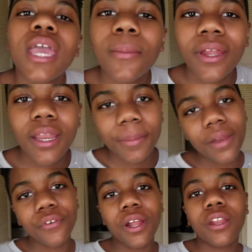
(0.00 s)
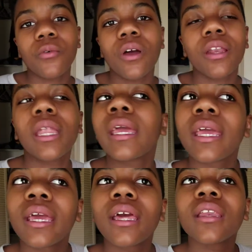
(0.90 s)
am I named after anyone?
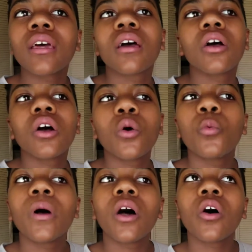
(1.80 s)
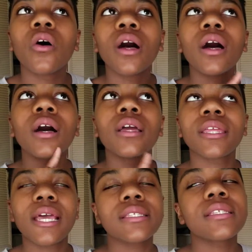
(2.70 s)
And well,
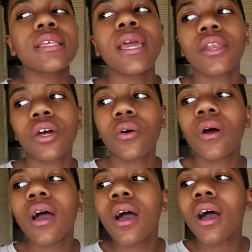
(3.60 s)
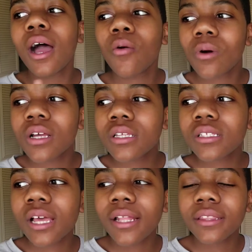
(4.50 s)
yes and no. I
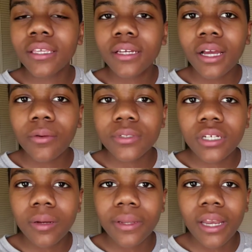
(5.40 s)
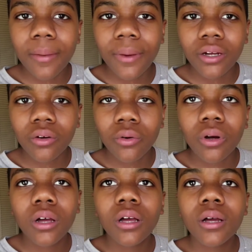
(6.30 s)
was, I think I was gonna be named Michael,
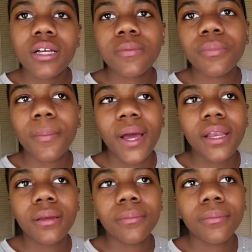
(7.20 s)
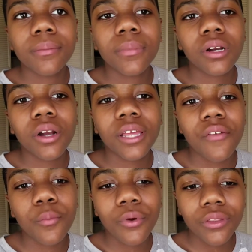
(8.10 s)
but my, but I already have
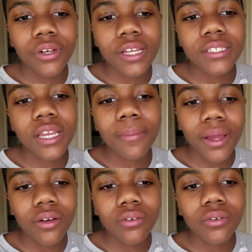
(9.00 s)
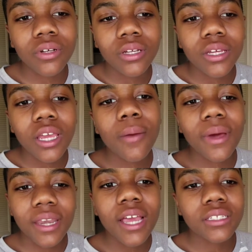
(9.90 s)
a brother that's named Michael, and my
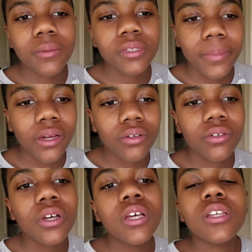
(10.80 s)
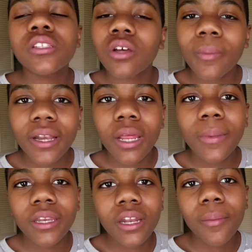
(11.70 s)
dad's name is Michael, so my name
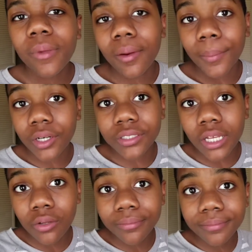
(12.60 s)
ended up being Marcel.